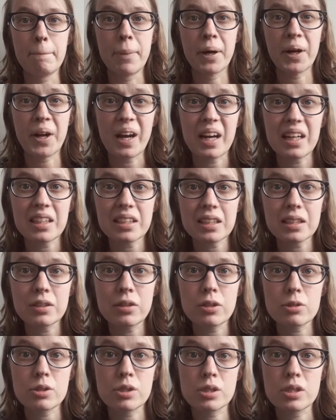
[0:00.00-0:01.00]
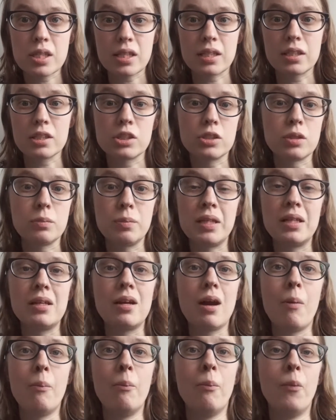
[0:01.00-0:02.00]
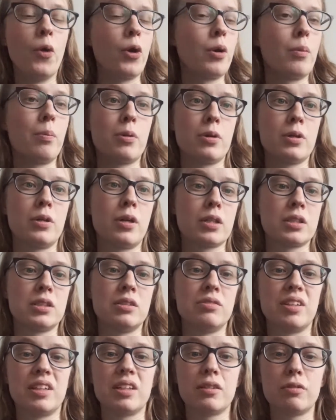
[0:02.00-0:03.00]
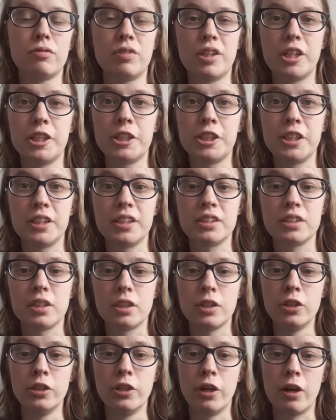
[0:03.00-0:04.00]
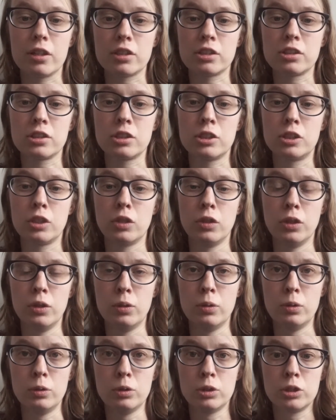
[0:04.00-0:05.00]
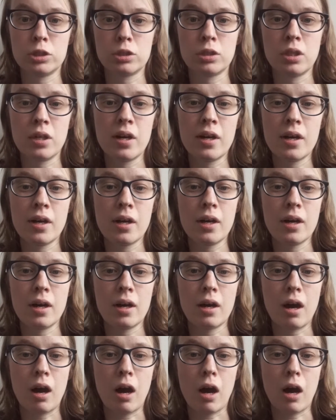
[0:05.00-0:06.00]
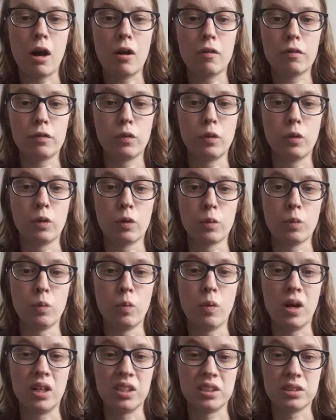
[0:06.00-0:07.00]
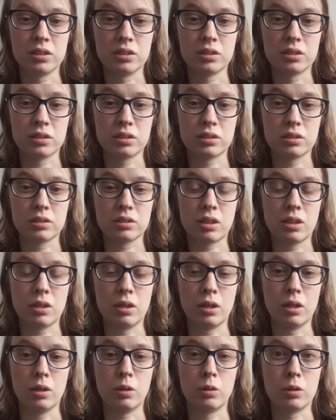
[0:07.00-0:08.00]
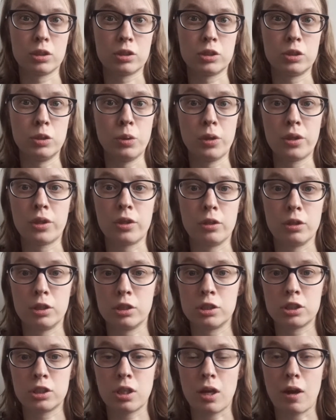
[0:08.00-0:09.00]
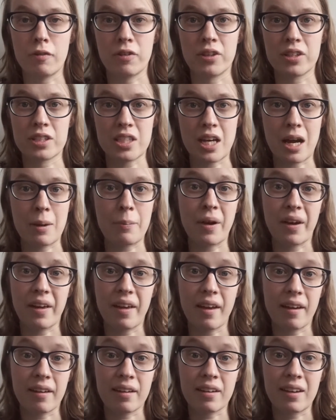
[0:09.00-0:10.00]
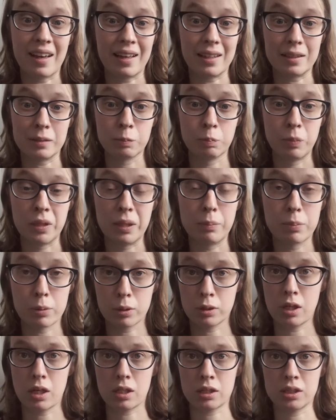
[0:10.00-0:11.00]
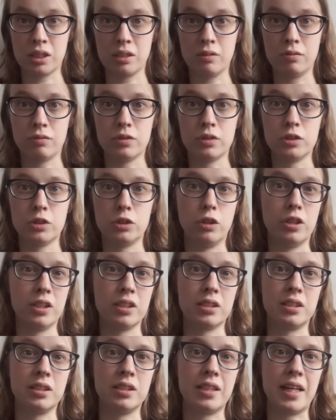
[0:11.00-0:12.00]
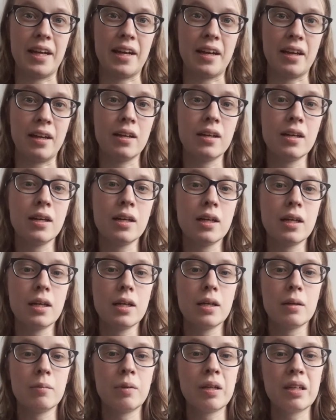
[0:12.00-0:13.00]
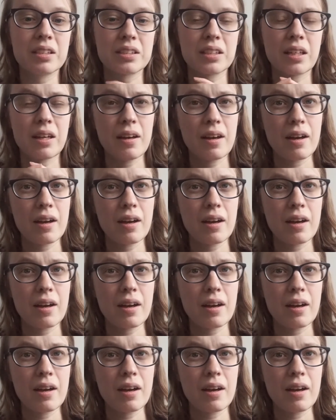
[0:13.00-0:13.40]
But I take those things to become more productive and efficient, not to lose half or 1 or 2/3 of the time I can be productive during the day, because